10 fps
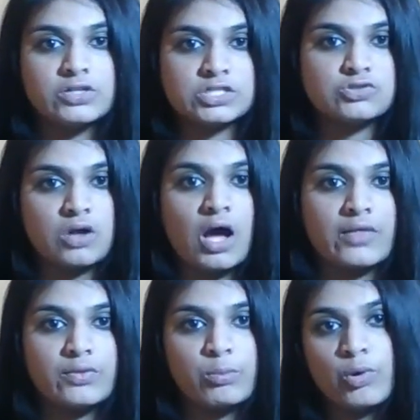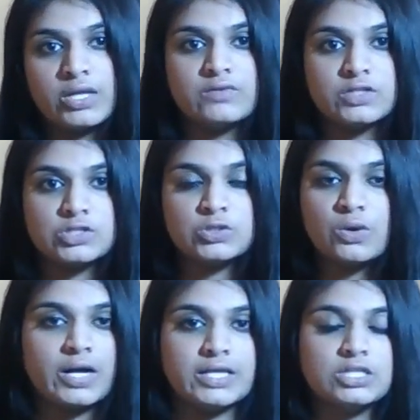That's not the point of the story.